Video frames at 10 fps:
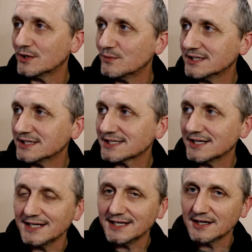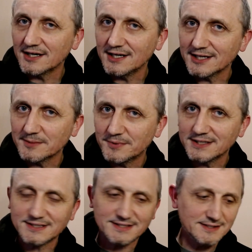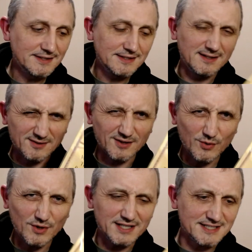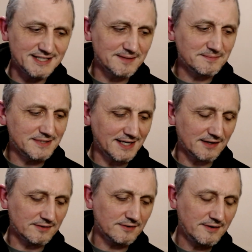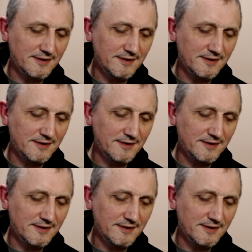which is slightly earlier, but it's not quite as dumbed down.